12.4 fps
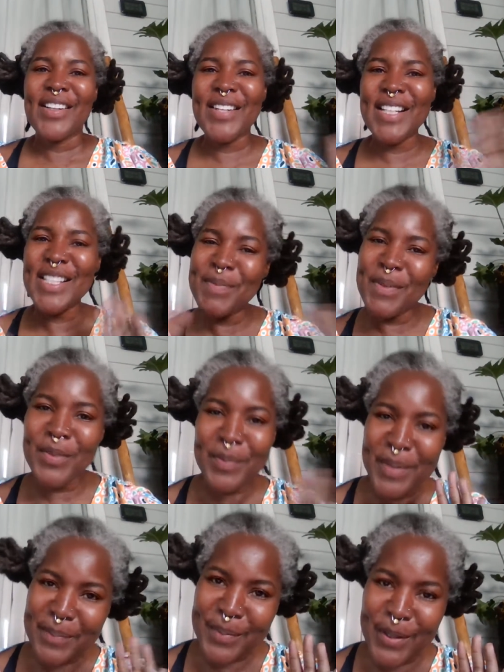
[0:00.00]
Greetings,
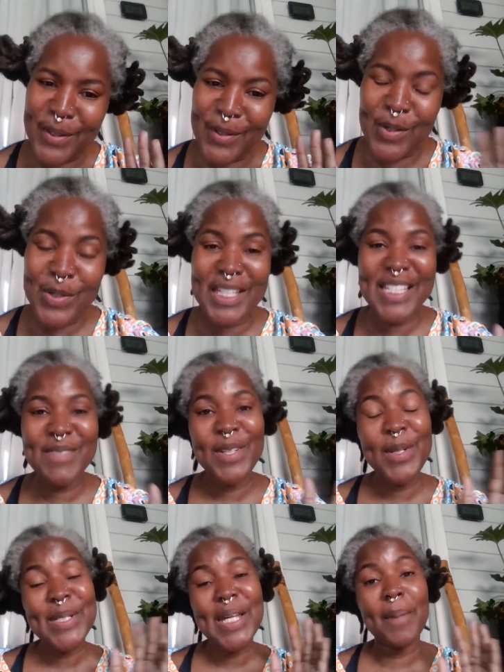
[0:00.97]
beautiful people. This
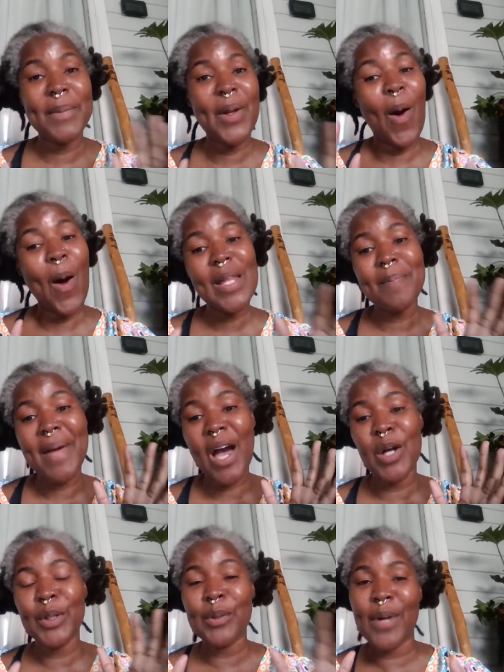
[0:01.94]
video is going to be all
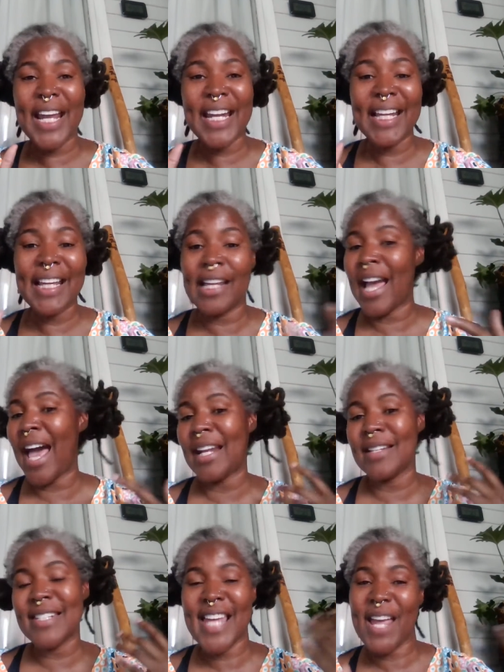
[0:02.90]
about grading and
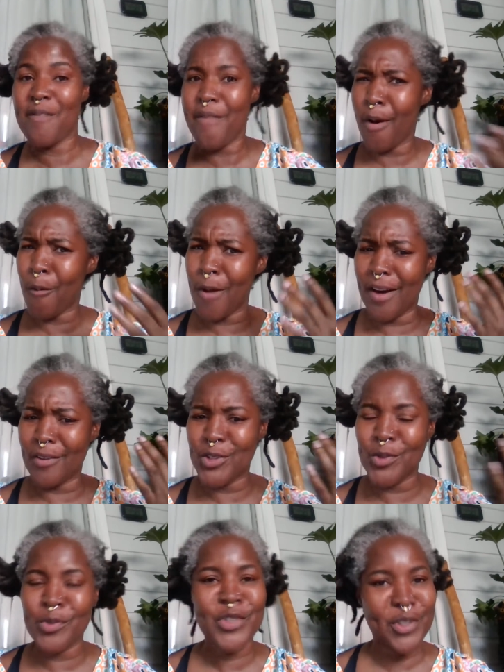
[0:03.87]
kind of saying farewell
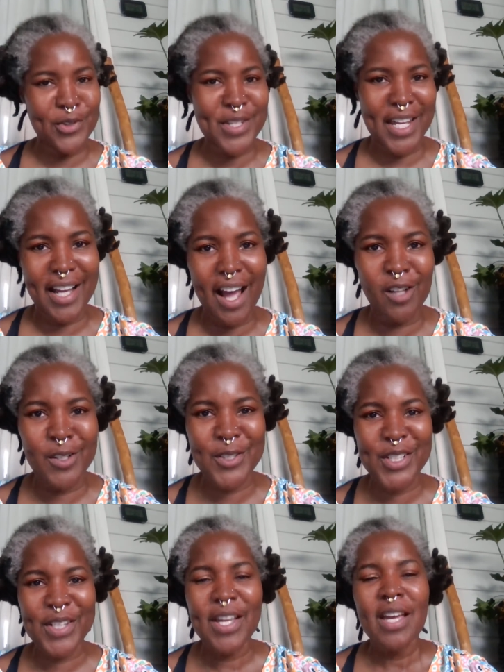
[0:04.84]
to general
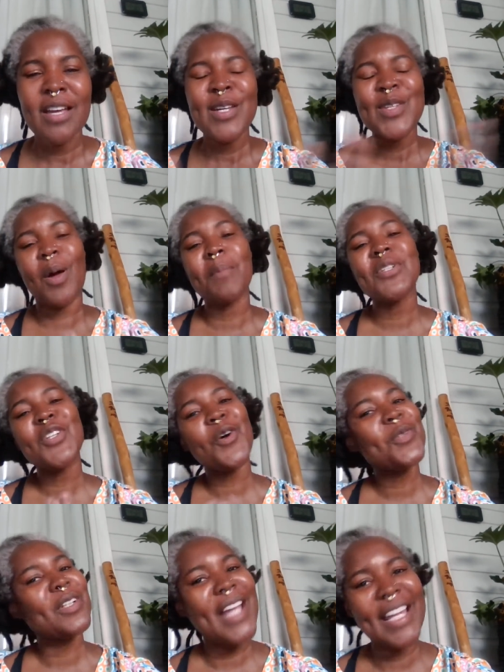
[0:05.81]
psychology. So I'm
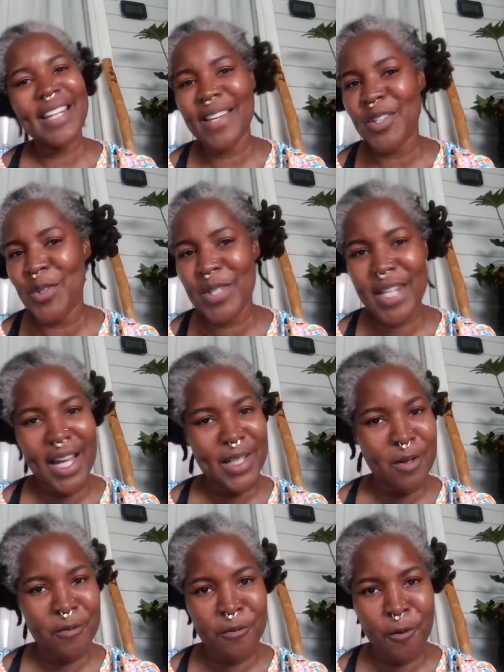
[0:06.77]
so delighted that you
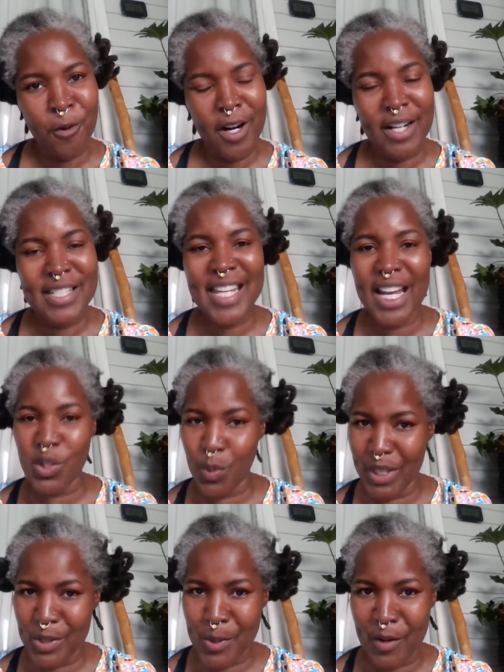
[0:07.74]
signed up for Psych
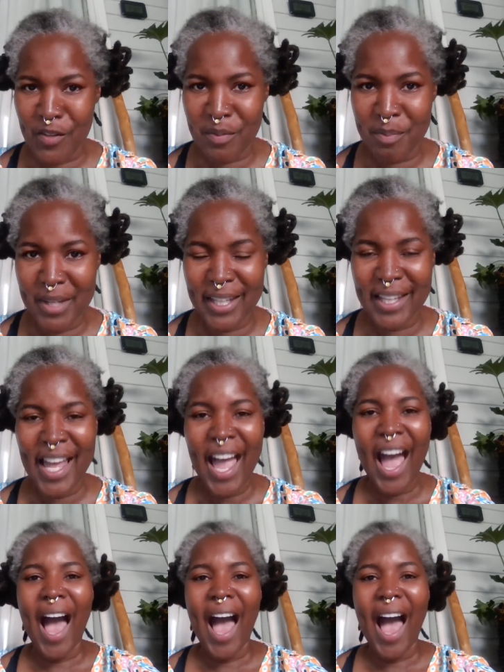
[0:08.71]
2012 with me.